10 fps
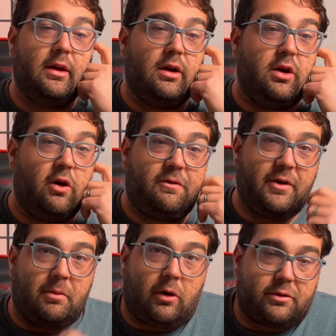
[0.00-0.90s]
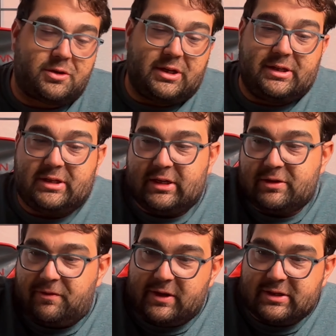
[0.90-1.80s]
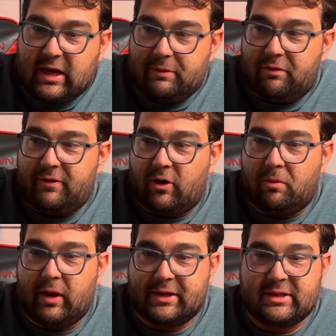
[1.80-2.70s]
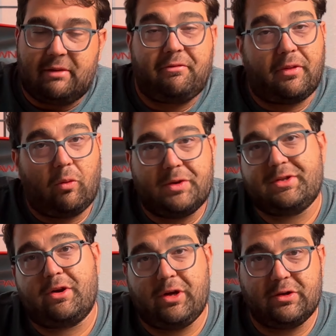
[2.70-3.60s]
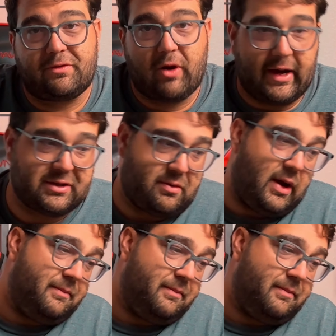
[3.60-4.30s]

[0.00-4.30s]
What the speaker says: No film holders exist for this type of film except for the ones that are used for X-ray.